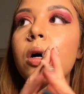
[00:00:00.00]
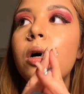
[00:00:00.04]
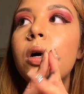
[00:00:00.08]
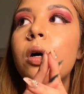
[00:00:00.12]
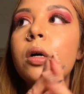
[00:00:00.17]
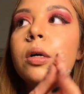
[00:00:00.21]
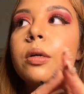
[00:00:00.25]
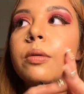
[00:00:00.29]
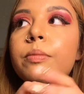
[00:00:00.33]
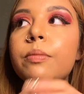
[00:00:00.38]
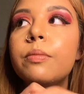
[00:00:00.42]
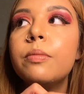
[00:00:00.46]

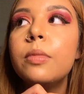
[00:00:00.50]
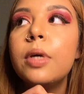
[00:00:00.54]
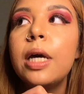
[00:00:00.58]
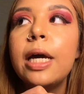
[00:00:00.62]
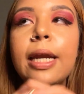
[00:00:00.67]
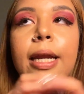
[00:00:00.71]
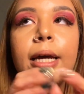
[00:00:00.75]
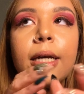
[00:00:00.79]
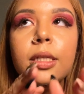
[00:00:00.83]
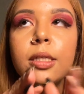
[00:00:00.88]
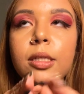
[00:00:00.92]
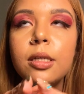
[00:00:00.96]
Um,
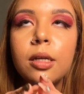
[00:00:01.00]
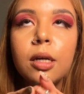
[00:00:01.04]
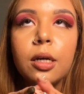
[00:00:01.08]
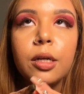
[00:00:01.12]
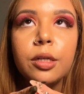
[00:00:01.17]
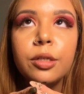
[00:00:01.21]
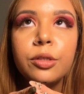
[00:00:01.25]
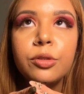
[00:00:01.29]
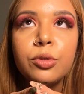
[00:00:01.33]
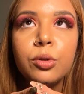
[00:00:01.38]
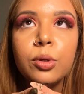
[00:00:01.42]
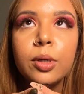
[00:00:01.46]
and I did not
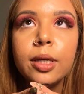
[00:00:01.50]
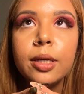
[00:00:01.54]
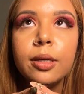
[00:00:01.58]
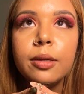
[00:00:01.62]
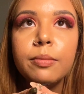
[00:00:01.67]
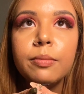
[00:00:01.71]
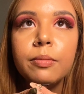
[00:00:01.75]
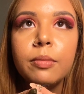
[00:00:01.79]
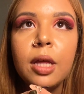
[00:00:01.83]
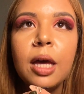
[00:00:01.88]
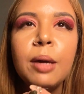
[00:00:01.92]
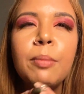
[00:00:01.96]
enjoy it.
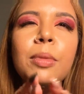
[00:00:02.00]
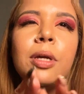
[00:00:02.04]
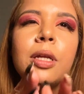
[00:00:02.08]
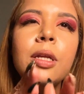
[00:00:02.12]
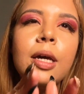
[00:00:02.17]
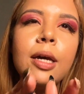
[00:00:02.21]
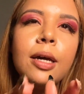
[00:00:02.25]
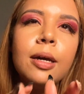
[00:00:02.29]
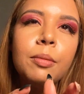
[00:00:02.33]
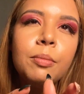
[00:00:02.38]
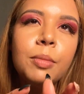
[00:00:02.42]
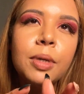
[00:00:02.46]
I mean,
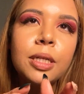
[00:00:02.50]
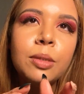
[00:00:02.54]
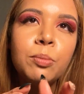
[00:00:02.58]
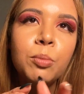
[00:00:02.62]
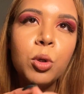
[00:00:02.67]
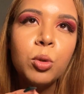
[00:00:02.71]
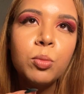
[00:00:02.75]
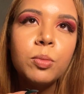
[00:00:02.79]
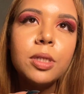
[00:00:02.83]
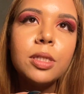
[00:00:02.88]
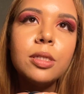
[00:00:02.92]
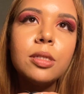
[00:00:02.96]
I had my
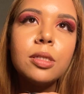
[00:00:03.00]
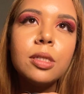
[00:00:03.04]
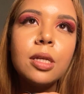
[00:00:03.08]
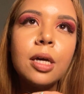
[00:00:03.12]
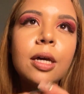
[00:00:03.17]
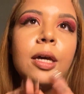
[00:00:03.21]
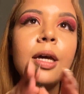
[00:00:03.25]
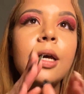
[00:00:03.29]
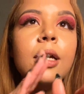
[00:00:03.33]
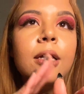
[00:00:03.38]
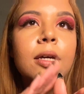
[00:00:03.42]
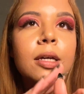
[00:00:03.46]
moments.
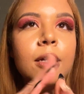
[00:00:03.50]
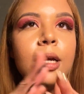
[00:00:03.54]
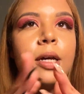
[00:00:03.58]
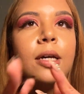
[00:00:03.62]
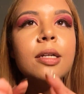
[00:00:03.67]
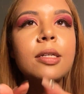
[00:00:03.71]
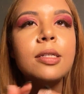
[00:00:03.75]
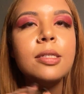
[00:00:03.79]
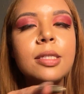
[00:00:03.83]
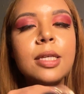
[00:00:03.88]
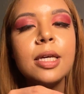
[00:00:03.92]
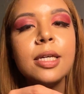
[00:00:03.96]
It, it
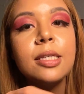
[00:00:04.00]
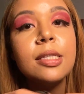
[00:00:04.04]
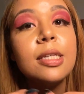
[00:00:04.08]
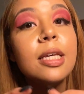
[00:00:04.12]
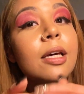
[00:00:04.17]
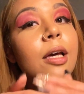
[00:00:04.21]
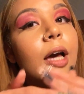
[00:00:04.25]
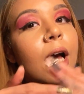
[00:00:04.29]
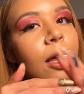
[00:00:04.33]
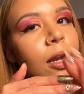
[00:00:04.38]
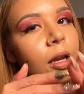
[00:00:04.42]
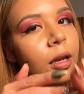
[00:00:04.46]
had its days.
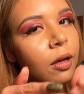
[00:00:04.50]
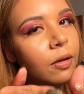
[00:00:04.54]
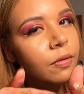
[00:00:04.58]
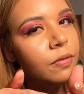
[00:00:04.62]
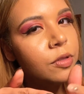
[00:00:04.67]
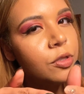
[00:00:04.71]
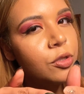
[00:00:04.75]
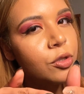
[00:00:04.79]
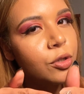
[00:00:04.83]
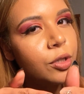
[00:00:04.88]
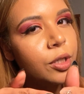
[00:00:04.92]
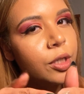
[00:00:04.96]
Like I love
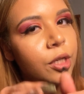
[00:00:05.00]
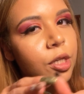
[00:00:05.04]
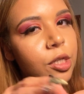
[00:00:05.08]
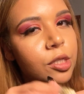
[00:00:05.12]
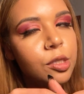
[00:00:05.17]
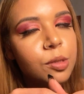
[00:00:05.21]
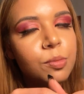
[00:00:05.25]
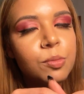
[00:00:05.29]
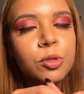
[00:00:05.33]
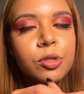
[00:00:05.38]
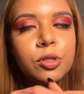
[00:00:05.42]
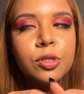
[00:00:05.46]
certain
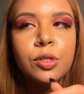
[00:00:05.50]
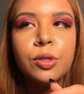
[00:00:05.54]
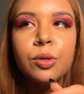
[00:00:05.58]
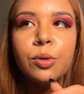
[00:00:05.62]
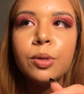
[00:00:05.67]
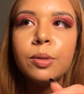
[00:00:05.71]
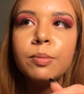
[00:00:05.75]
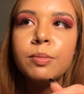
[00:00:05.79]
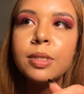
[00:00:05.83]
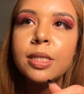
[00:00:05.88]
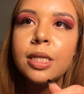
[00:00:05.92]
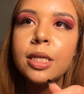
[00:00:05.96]
customers. You know
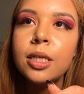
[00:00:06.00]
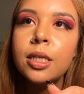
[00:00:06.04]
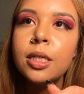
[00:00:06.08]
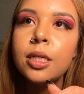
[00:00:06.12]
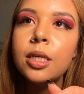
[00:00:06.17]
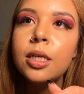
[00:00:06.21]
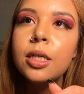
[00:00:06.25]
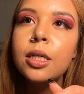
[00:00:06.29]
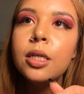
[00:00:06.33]
what I'm saying?